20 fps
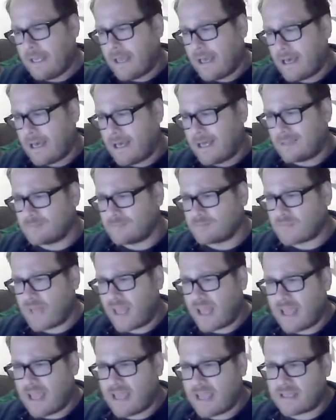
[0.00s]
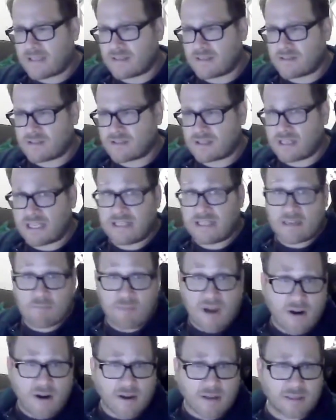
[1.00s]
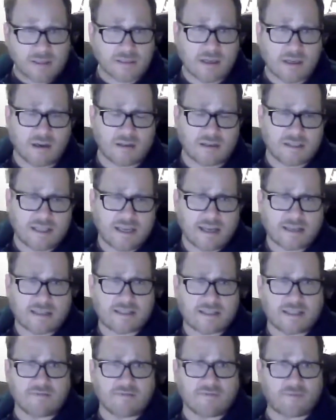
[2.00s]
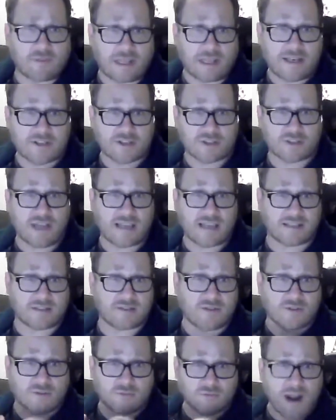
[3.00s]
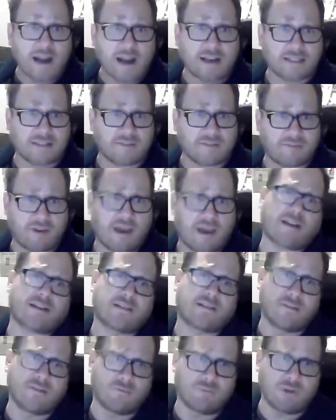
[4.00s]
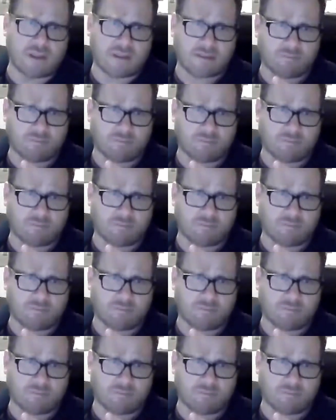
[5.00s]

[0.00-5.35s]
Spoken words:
And in the American context, inflation has a direct effect with